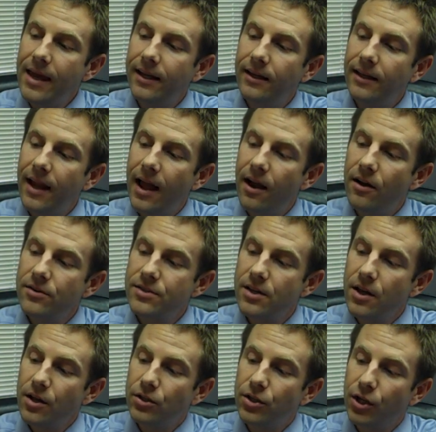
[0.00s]
it
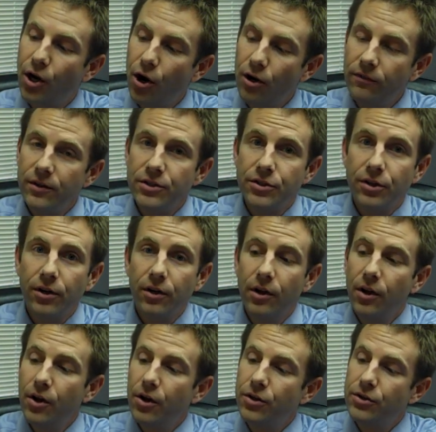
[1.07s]
allows the
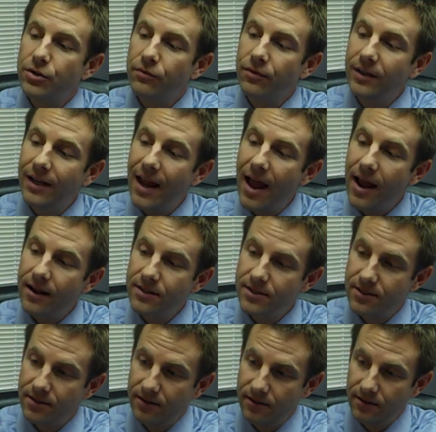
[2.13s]
curvature to
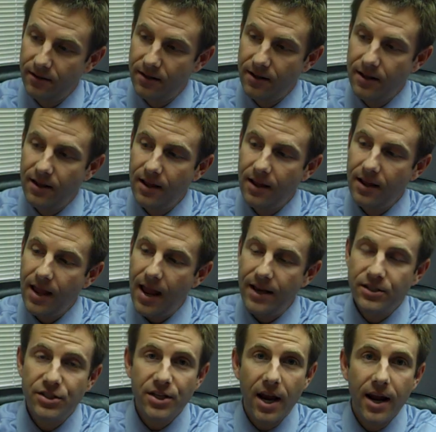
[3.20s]
relax
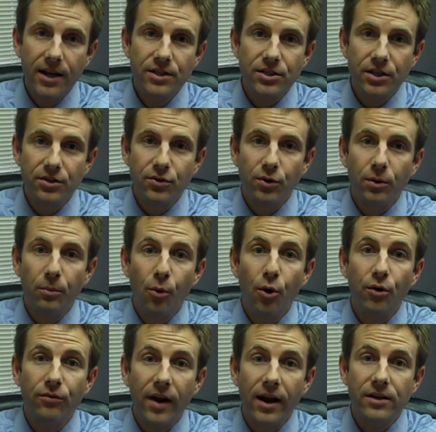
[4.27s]
and change into a
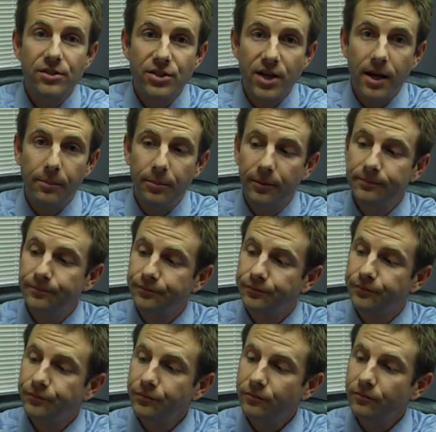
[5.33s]
more round shape.
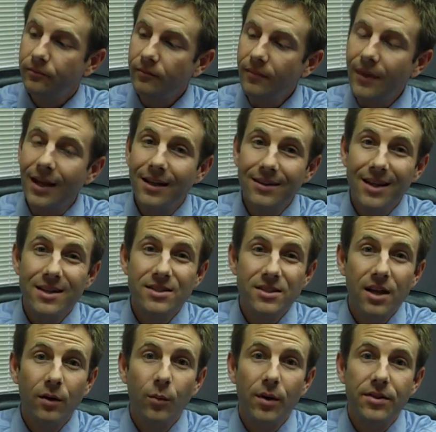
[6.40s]

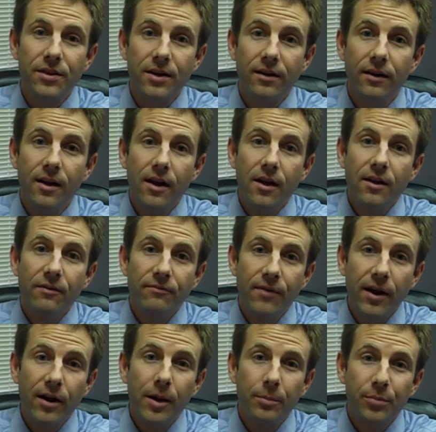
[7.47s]
That's done with a
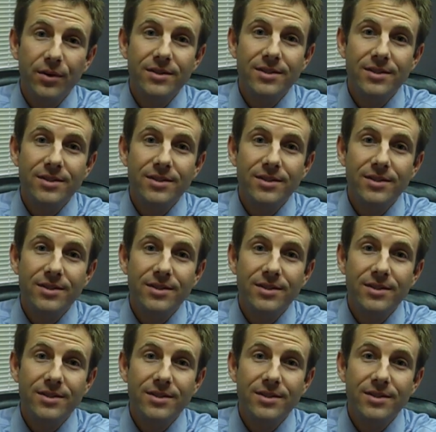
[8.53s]
very